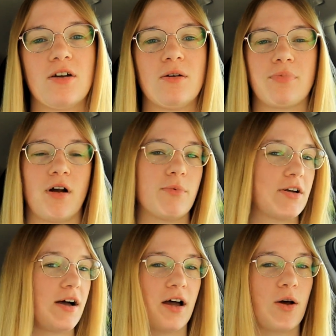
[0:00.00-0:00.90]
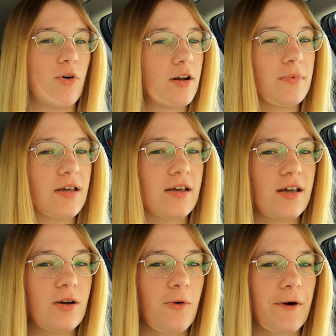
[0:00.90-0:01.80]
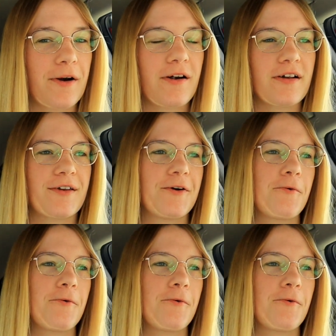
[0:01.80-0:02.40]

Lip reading: You're probably not going to want to be a gig worker,